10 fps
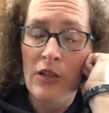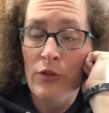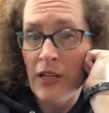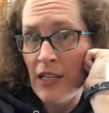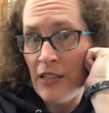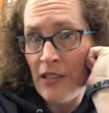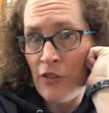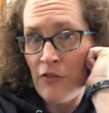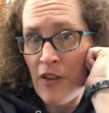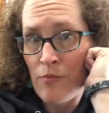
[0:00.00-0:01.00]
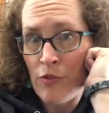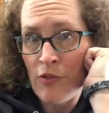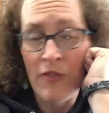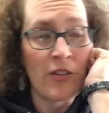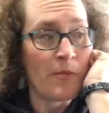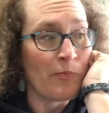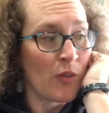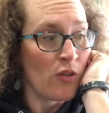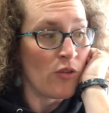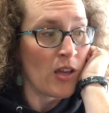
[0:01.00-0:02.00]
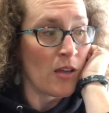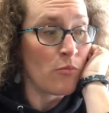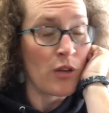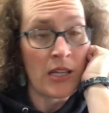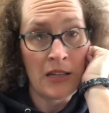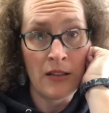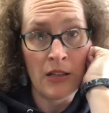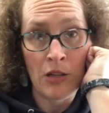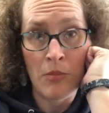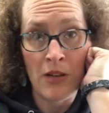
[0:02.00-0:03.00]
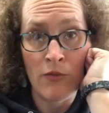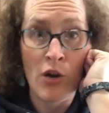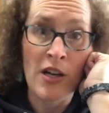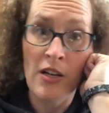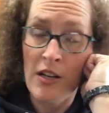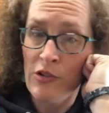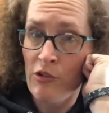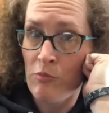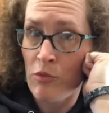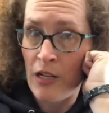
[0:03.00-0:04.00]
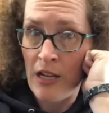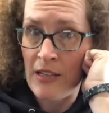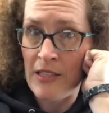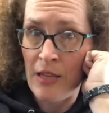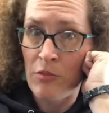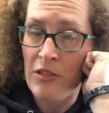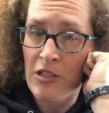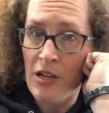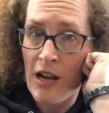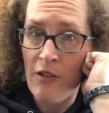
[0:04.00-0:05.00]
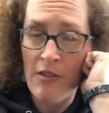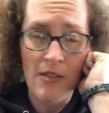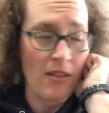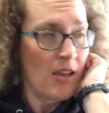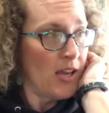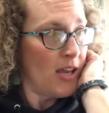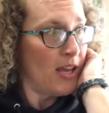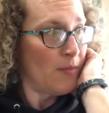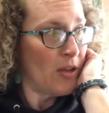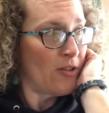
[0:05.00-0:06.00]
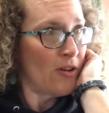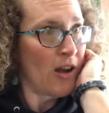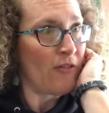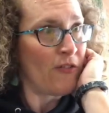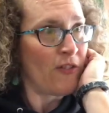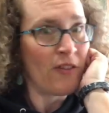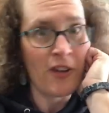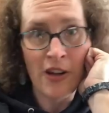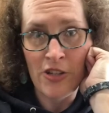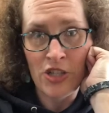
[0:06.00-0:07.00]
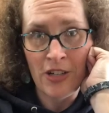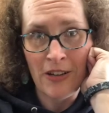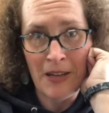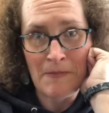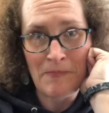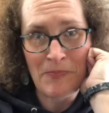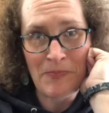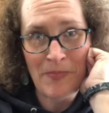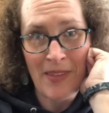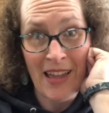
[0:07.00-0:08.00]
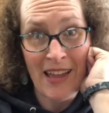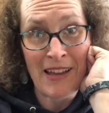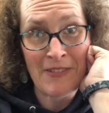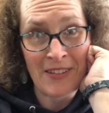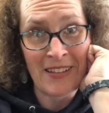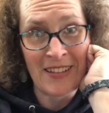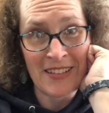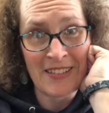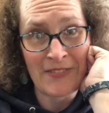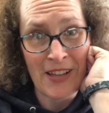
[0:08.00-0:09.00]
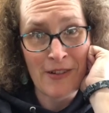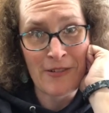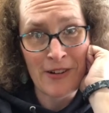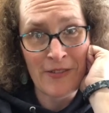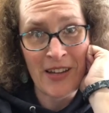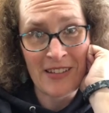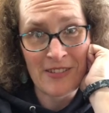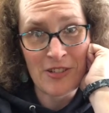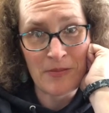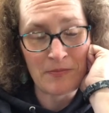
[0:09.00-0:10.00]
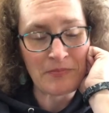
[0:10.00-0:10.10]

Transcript: or anything you find beautiful, you can put it in a little bit of water and you can put it on a table in your house and it makes your house feel very cheery. I really like to flower arrange.